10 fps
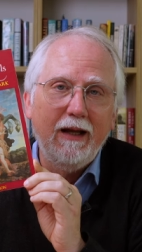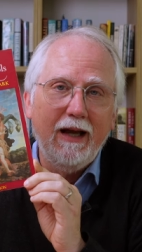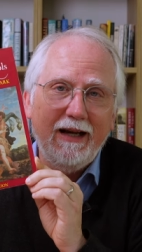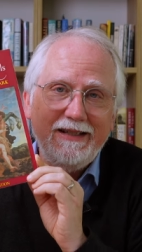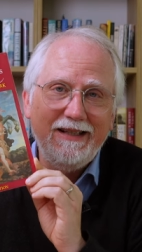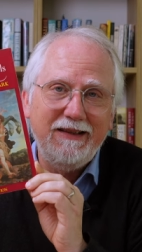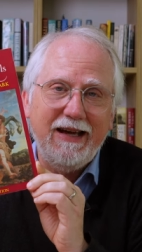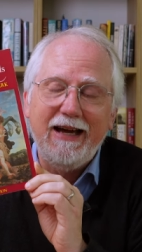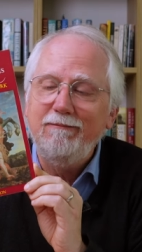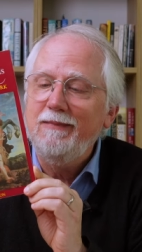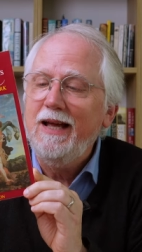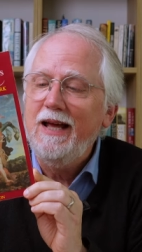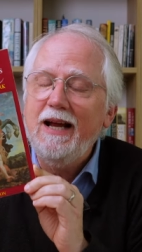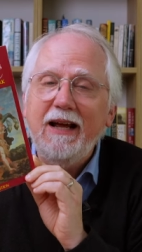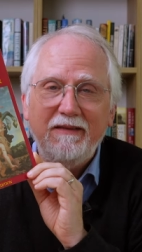And I did that,
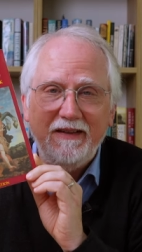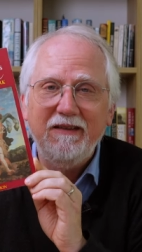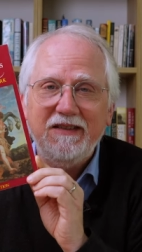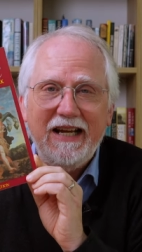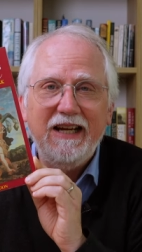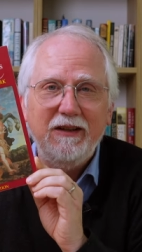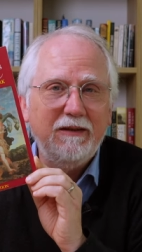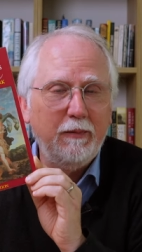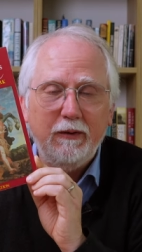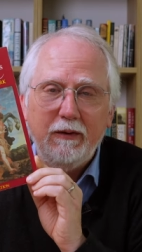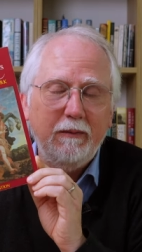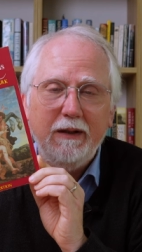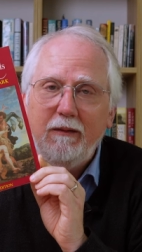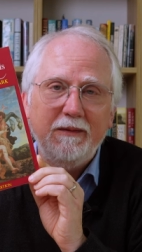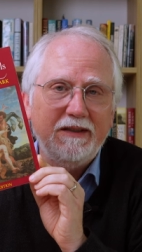and I have since taken this book with me
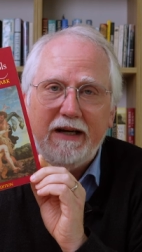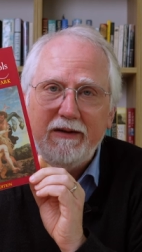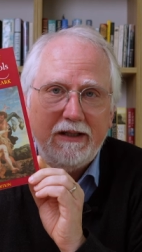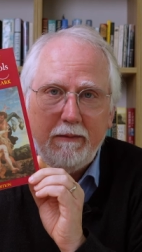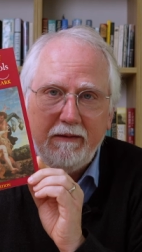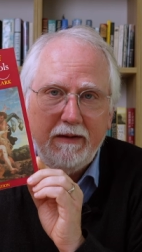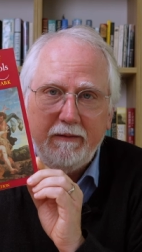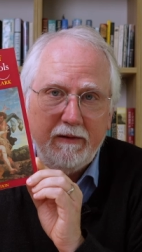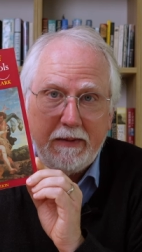almost every time I've ever